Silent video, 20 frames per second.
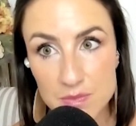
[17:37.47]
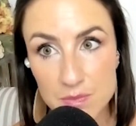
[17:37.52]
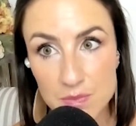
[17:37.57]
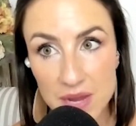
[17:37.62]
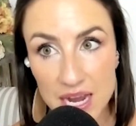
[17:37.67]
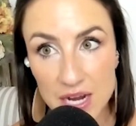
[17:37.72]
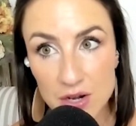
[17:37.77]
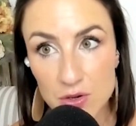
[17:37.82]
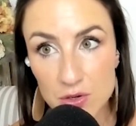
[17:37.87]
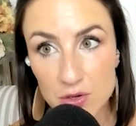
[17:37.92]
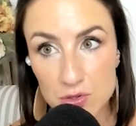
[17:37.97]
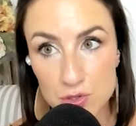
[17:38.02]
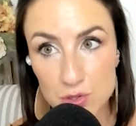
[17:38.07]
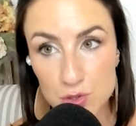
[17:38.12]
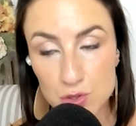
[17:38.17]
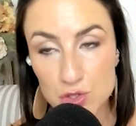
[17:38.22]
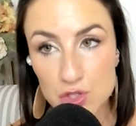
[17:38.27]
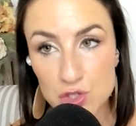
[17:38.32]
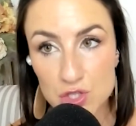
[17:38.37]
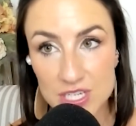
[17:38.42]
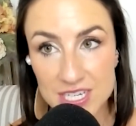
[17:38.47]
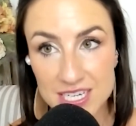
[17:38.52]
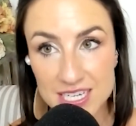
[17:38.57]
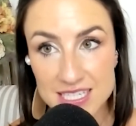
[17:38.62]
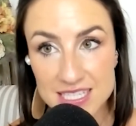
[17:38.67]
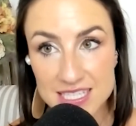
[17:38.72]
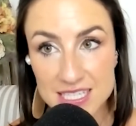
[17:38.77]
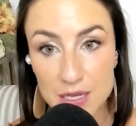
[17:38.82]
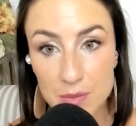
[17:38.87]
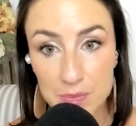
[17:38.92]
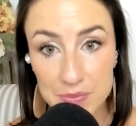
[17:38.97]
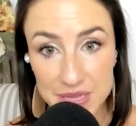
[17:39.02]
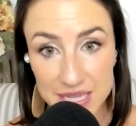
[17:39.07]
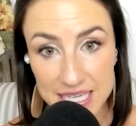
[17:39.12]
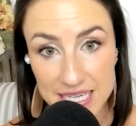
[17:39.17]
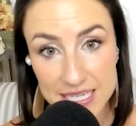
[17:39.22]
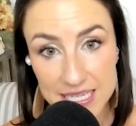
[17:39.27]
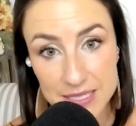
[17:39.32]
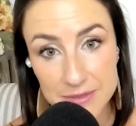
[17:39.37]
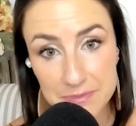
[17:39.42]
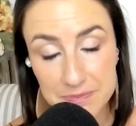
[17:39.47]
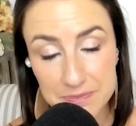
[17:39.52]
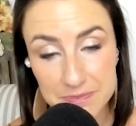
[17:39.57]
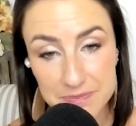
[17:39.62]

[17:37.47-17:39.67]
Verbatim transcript: macronutrient plan.